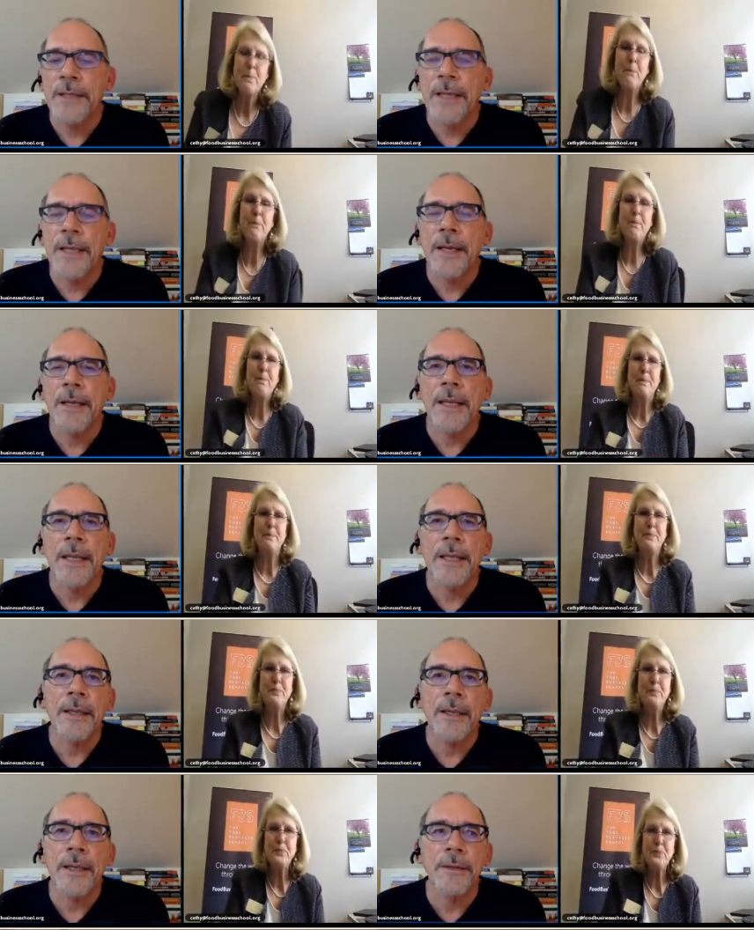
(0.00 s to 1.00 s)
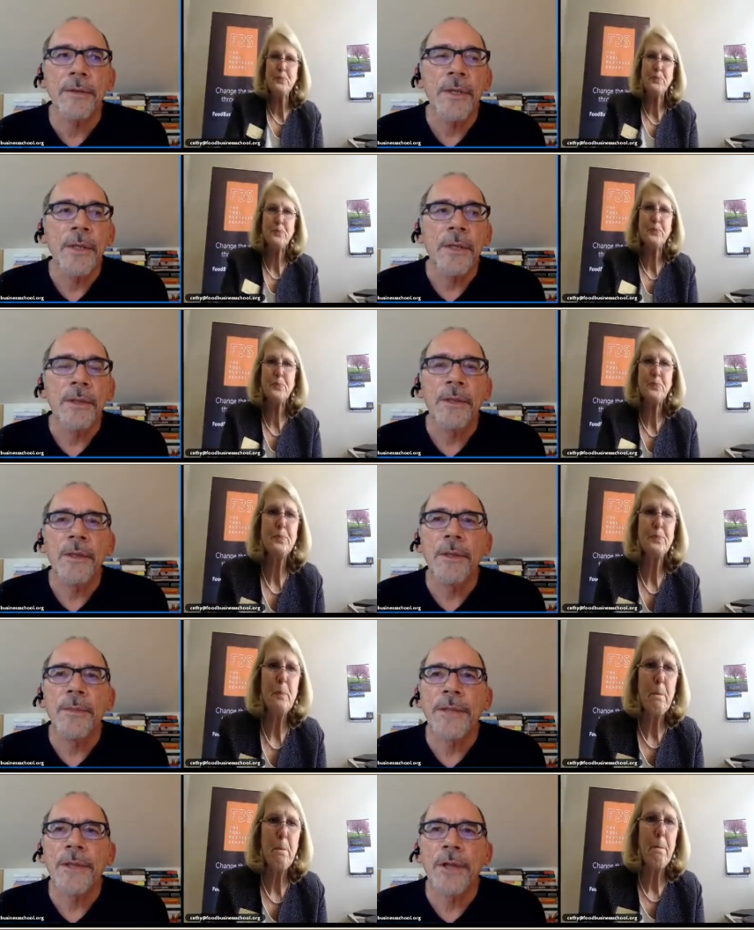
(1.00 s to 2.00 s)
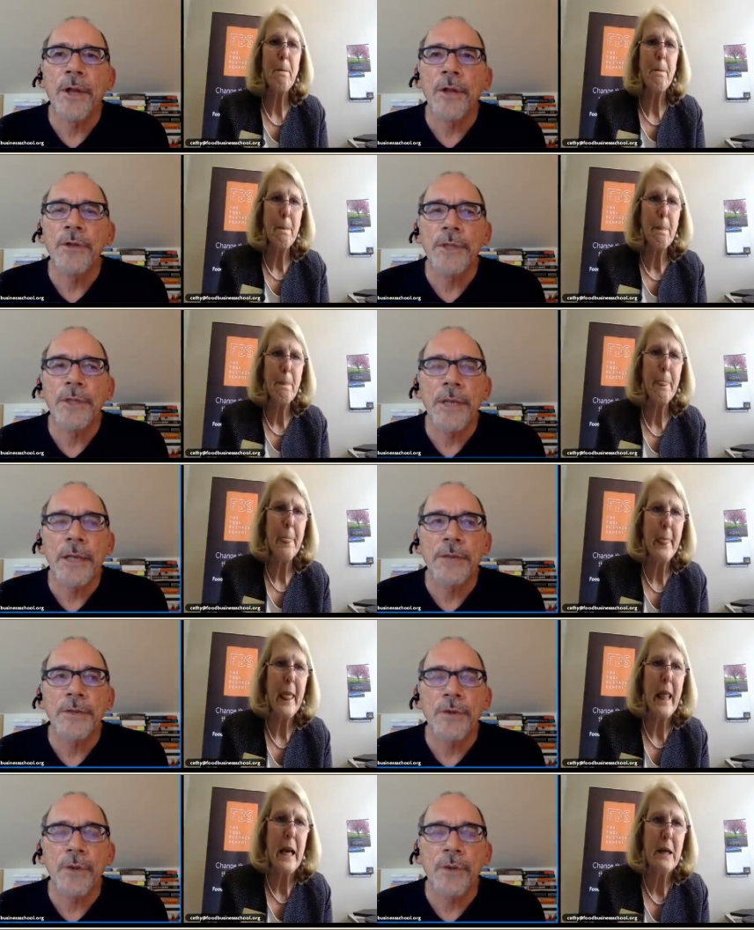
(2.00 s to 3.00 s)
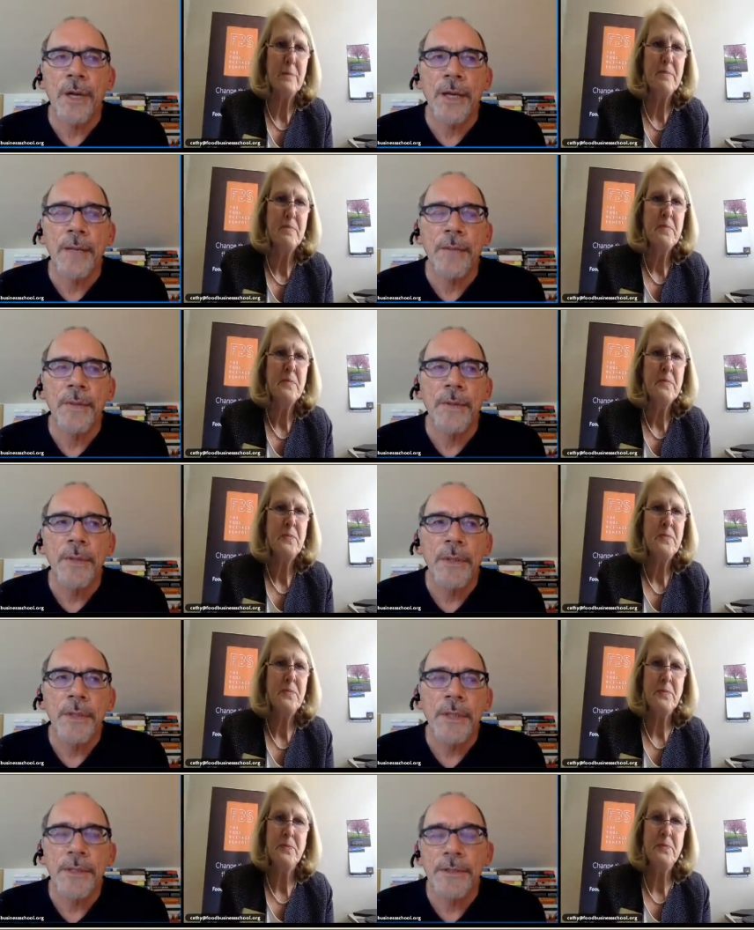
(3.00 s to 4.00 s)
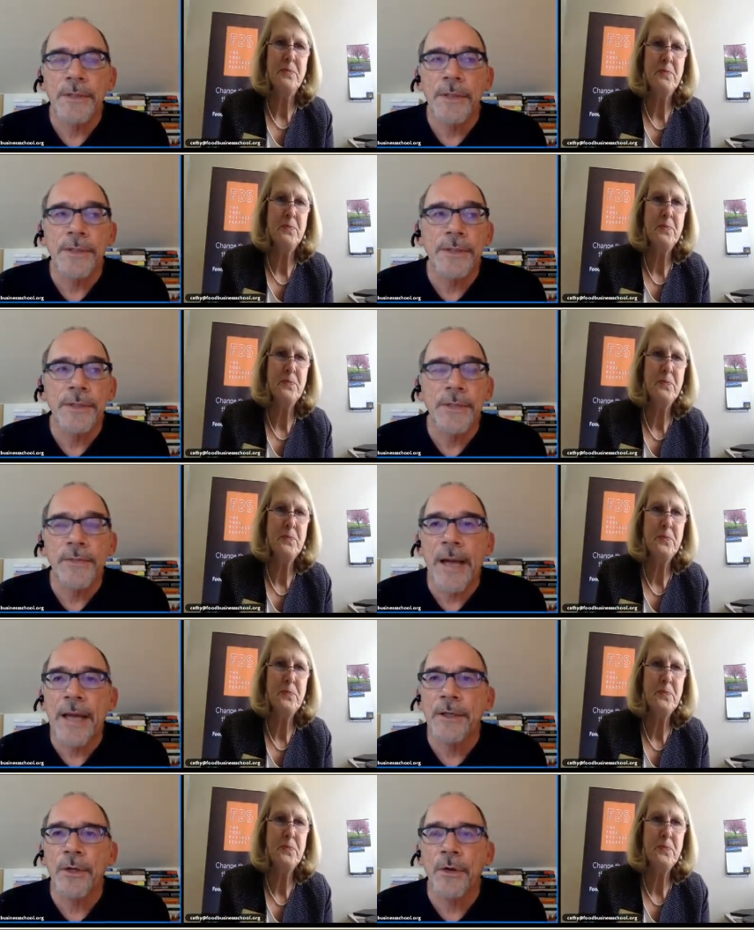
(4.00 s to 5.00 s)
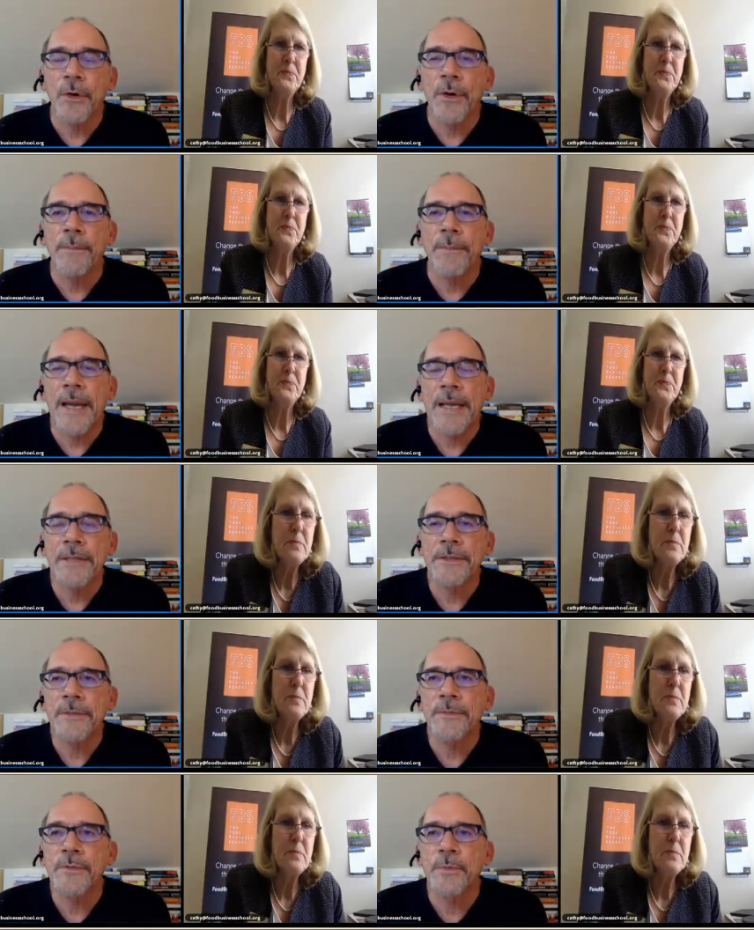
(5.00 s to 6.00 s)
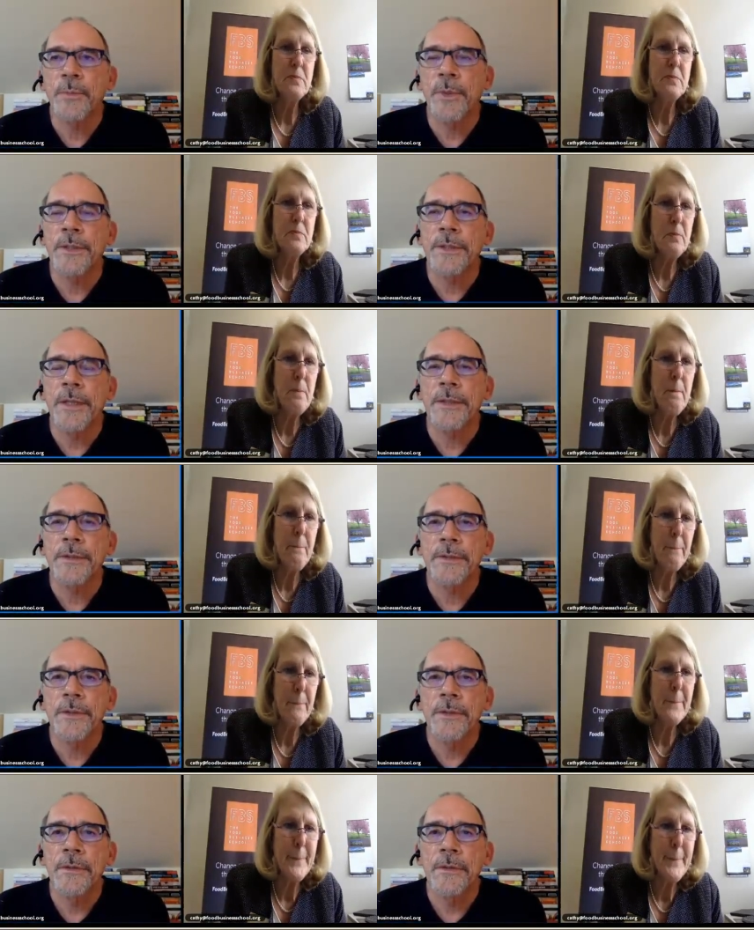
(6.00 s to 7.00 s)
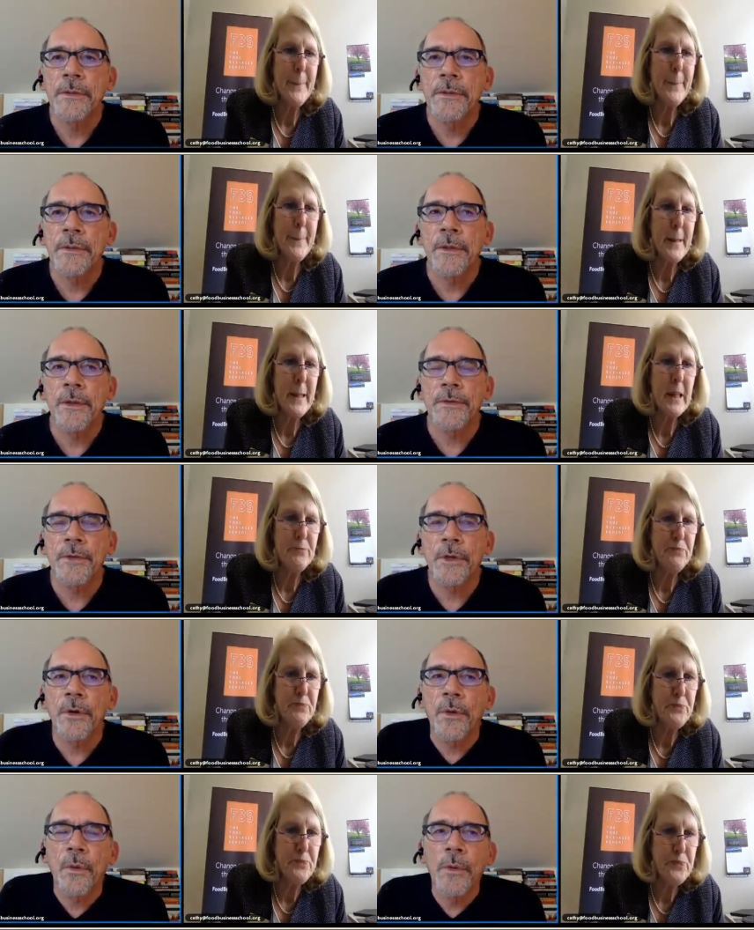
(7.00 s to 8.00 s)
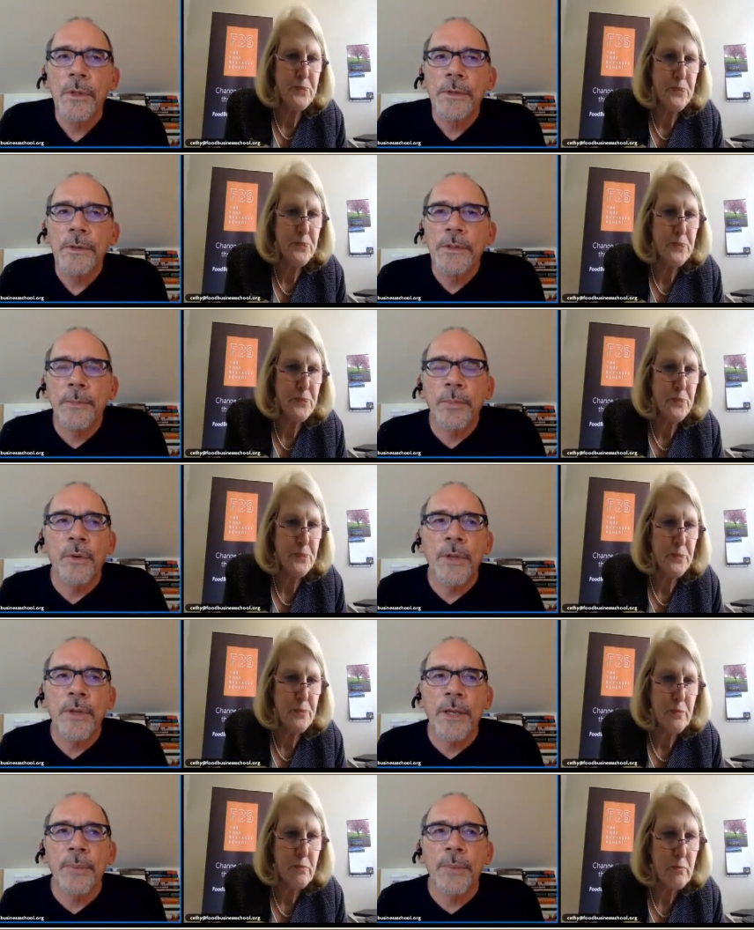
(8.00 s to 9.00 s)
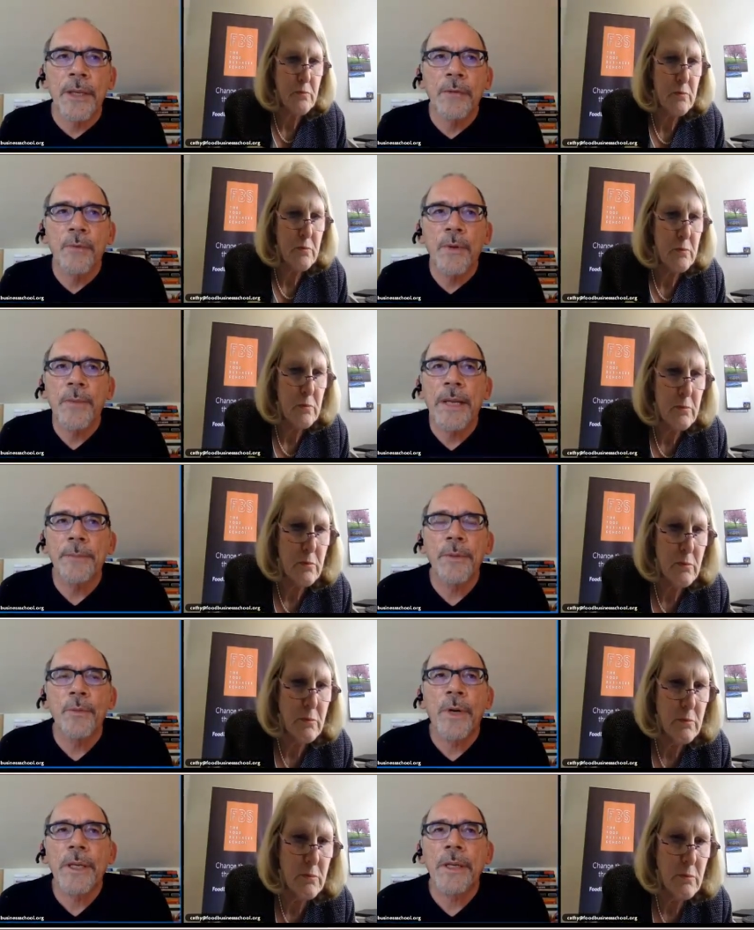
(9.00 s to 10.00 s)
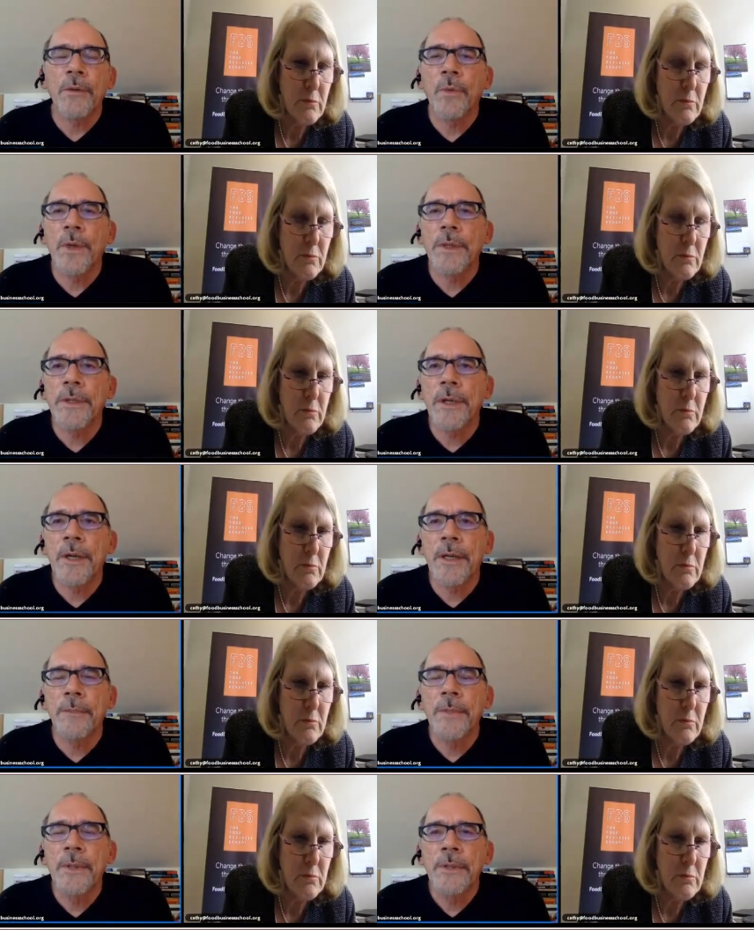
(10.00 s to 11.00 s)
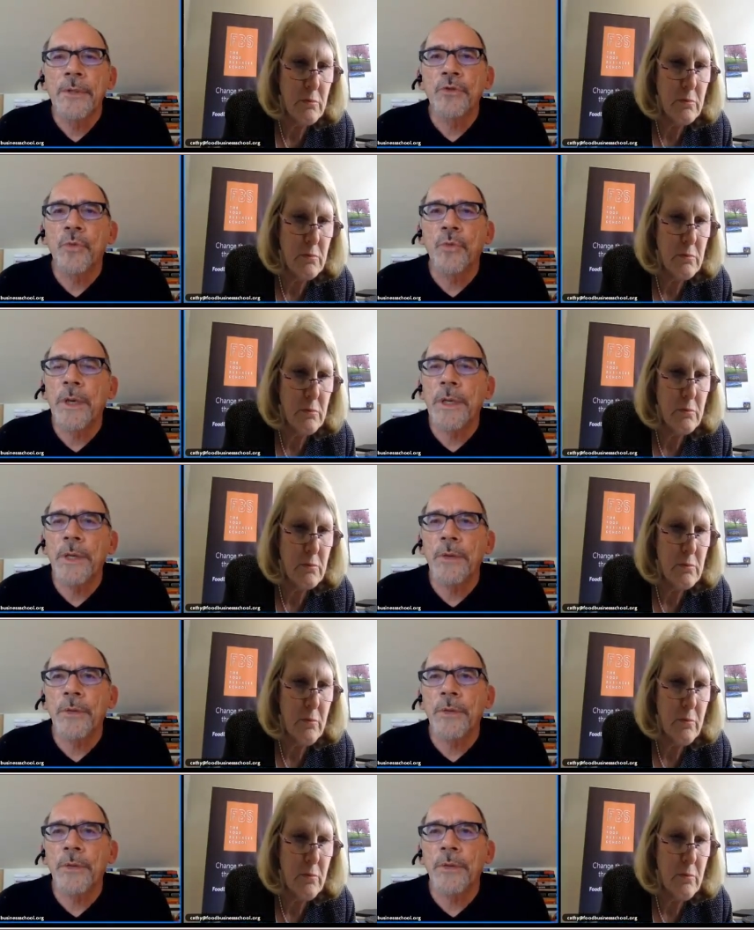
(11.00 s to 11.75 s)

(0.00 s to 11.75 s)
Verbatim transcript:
Speaker 1: data. And and the methodology that I described is is de facto a massive split test. You know, so typical campaign we might be running at one time twenty or